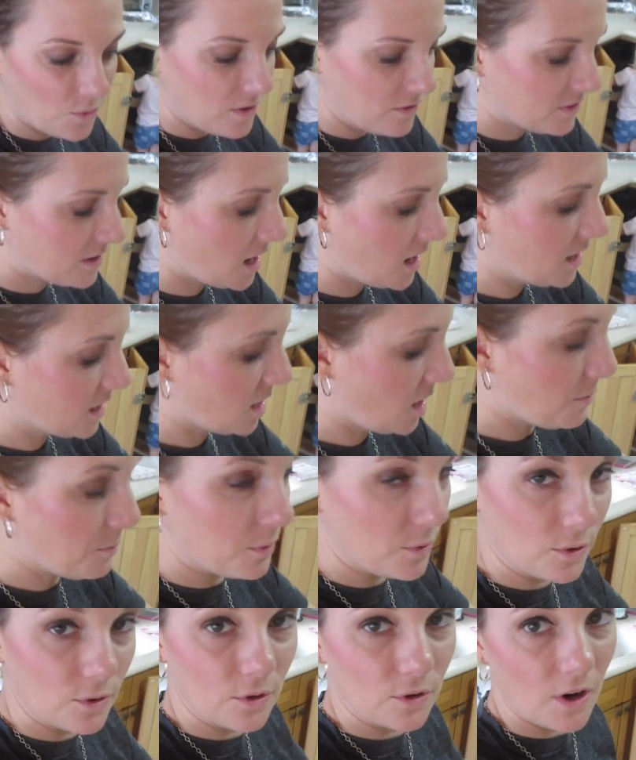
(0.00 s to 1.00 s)
We've got a
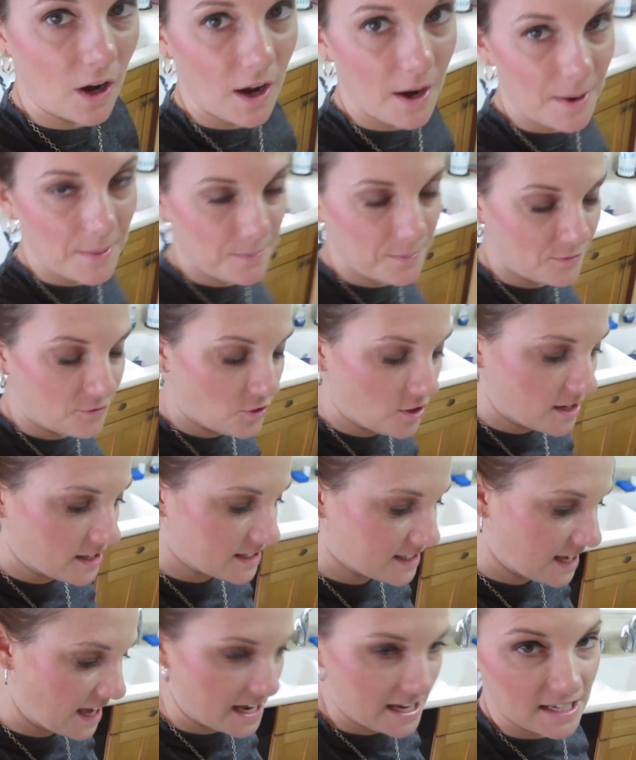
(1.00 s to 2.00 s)
couple um,
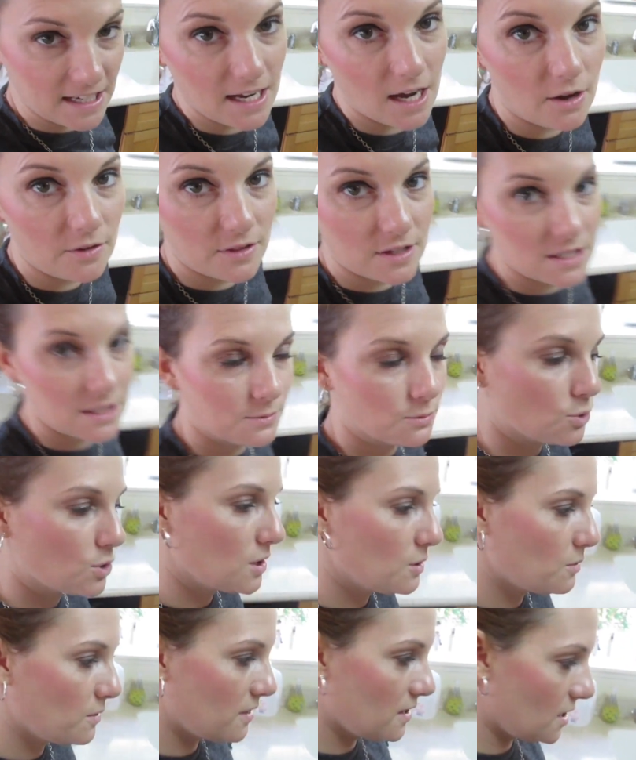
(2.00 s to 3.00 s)
friends hanging out this
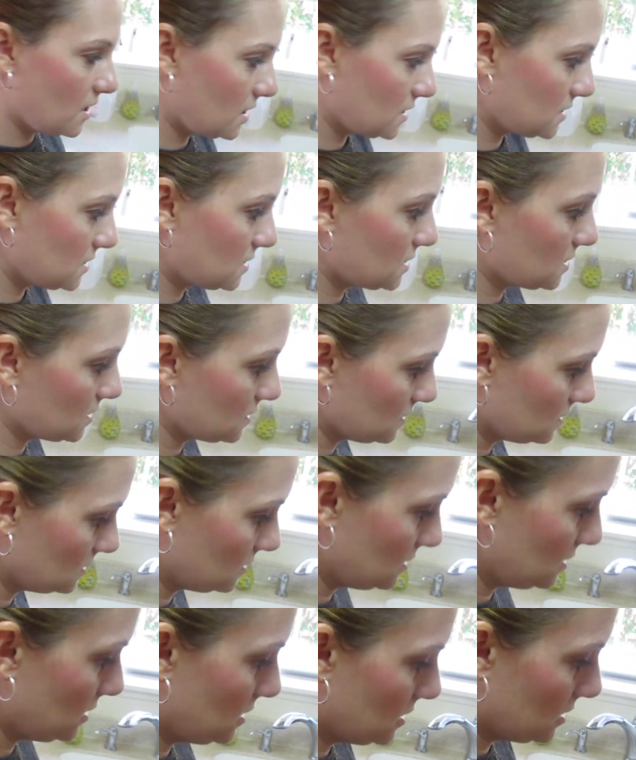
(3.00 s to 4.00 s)
morning with us,
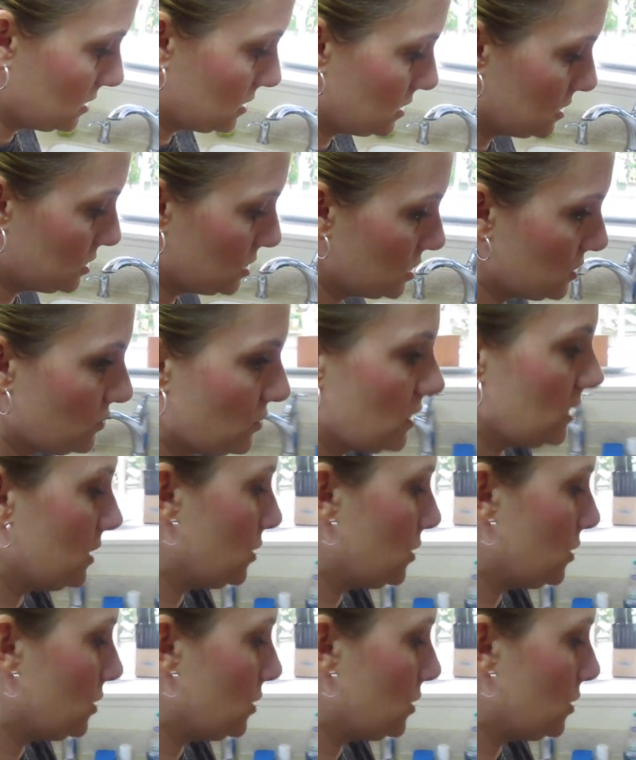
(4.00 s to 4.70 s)
just for